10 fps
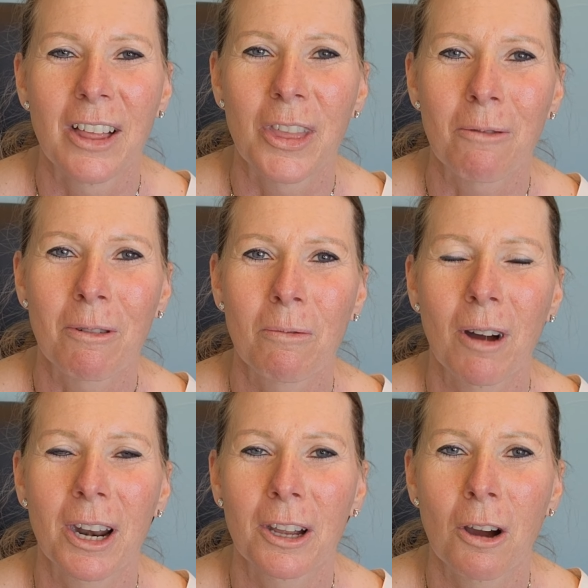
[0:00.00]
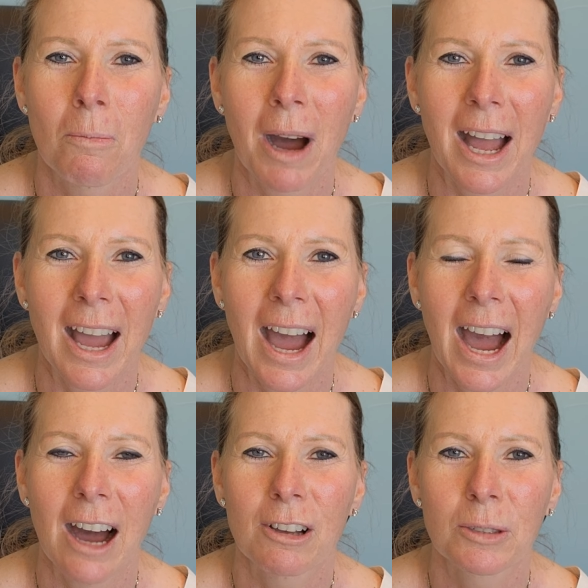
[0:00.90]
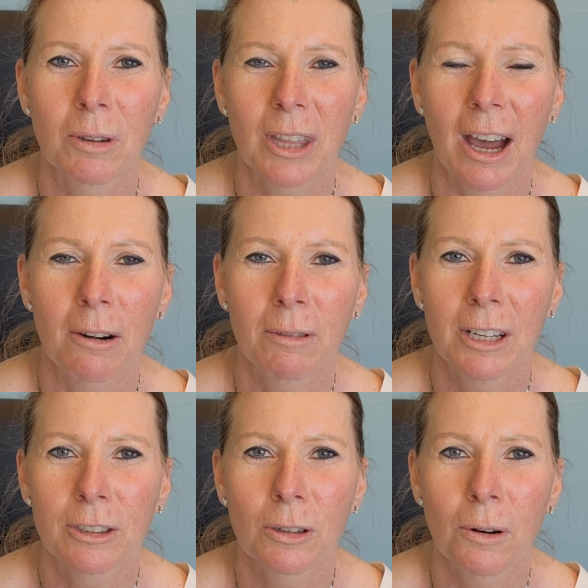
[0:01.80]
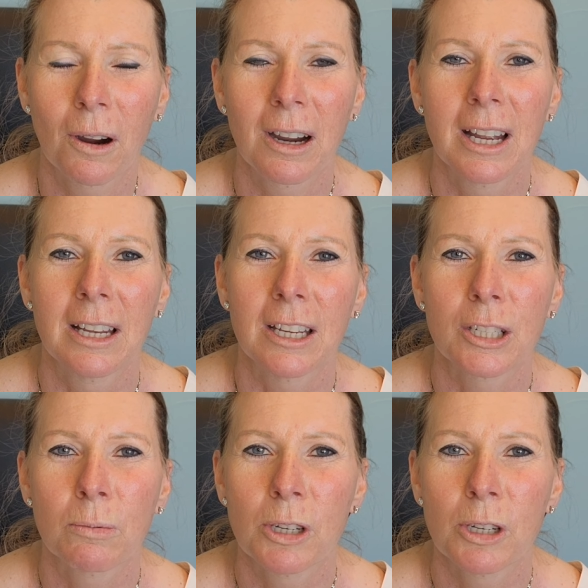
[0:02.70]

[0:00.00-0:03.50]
that would want to go buy a house without a realtor is,